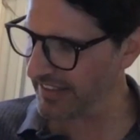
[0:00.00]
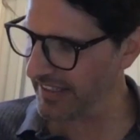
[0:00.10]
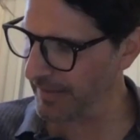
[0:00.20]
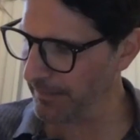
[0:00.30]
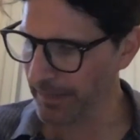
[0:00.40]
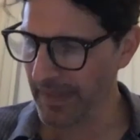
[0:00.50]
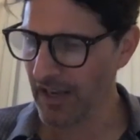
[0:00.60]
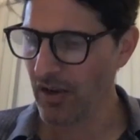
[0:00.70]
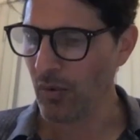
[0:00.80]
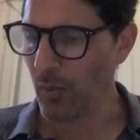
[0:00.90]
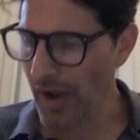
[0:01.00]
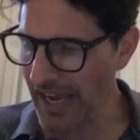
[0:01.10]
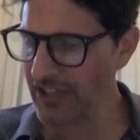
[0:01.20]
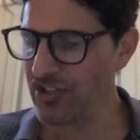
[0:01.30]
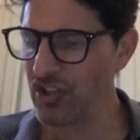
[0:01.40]
to them,
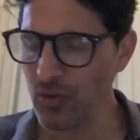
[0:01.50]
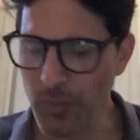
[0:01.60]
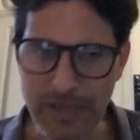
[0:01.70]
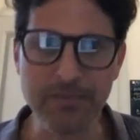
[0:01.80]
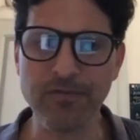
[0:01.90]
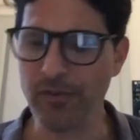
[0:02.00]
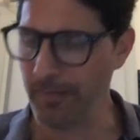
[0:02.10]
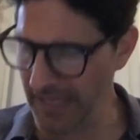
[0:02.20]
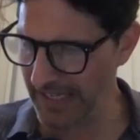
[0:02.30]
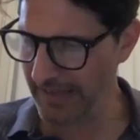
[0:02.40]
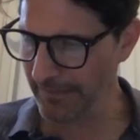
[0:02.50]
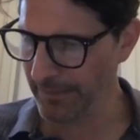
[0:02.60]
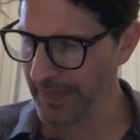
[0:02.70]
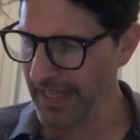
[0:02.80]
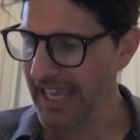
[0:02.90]
why do you weep for me?
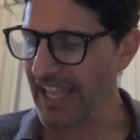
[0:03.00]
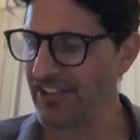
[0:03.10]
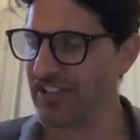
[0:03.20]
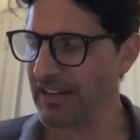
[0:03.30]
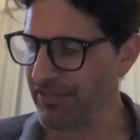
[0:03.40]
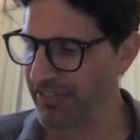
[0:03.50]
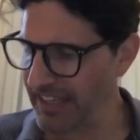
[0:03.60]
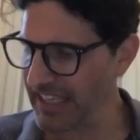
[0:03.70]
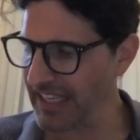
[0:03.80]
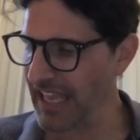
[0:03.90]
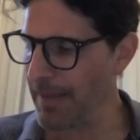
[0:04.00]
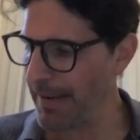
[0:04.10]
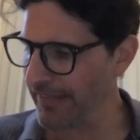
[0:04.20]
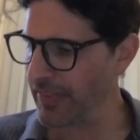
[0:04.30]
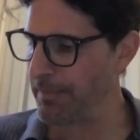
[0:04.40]
Instead of thinking
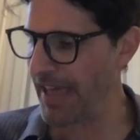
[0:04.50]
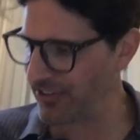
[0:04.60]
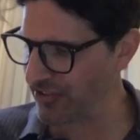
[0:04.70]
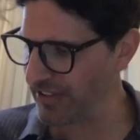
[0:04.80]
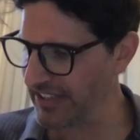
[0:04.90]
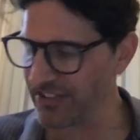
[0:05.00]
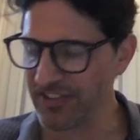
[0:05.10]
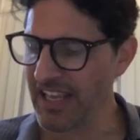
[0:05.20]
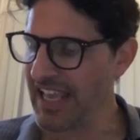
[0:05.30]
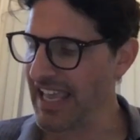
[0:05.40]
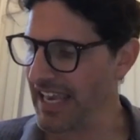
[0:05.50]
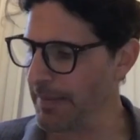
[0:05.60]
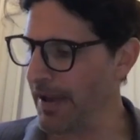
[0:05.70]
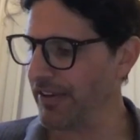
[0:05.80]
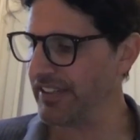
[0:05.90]
about the pestilence and
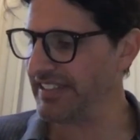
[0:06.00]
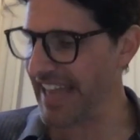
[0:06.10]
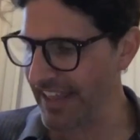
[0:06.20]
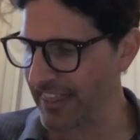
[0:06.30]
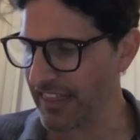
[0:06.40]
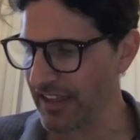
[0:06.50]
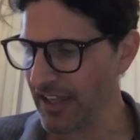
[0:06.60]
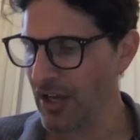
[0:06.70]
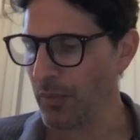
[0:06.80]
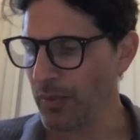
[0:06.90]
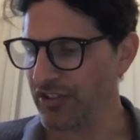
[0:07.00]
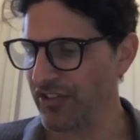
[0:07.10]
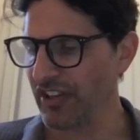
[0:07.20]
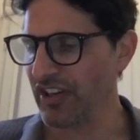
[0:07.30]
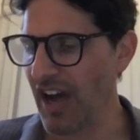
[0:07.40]
about death, which is
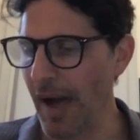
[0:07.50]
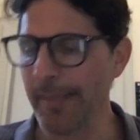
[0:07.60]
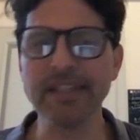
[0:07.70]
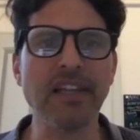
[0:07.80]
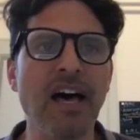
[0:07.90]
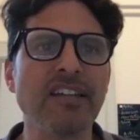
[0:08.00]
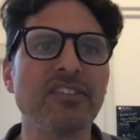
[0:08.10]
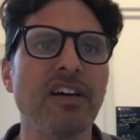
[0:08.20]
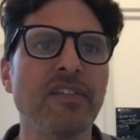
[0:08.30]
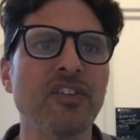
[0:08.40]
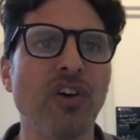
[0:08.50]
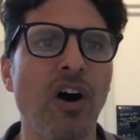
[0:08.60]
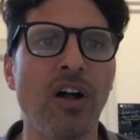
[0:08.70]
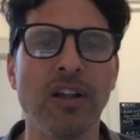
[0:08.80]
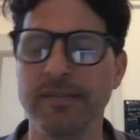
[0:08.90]
the common lot of us
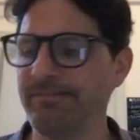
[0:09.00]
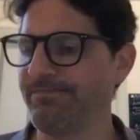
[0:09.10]
all.